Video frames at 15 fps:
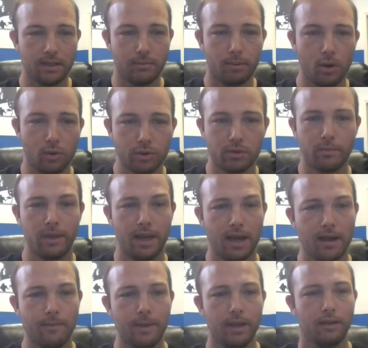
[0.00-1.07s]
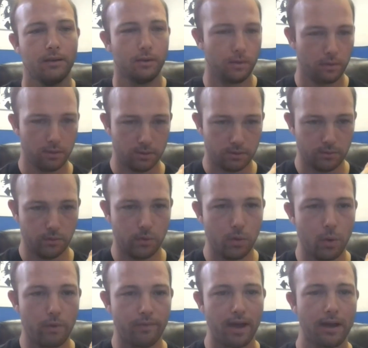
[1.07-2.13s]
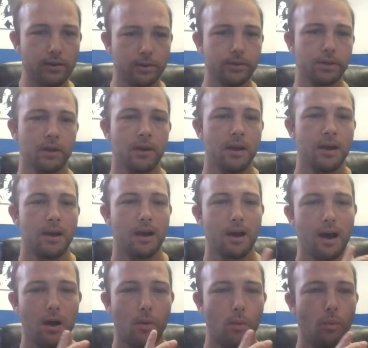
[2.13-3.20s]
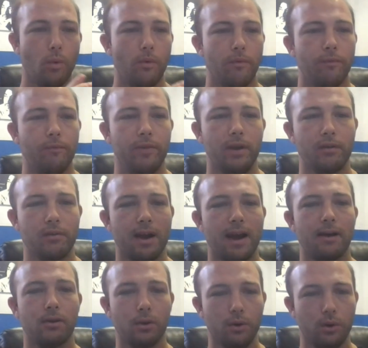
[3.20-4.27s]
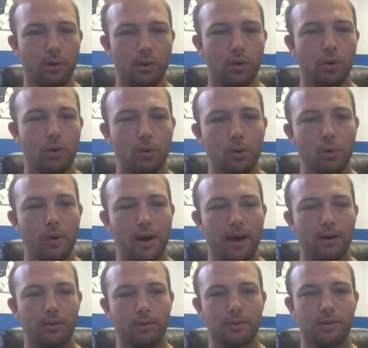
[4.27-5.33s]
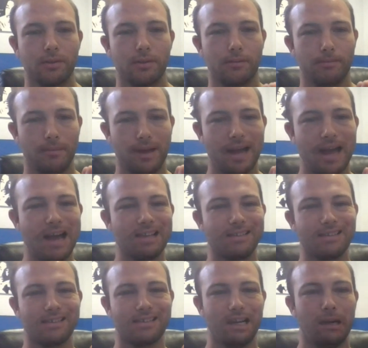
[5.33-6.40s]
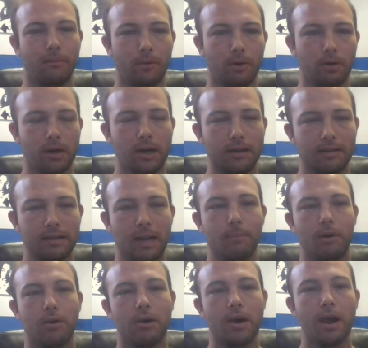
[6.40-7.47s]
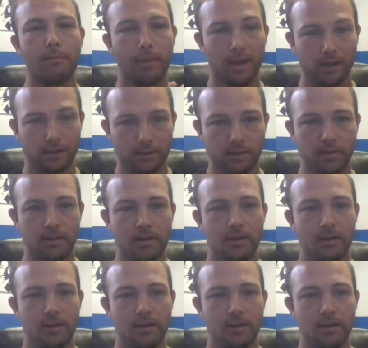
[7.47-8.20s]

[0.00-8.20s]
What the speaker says: the poster behind me, core values, figure out who else has the same type of client base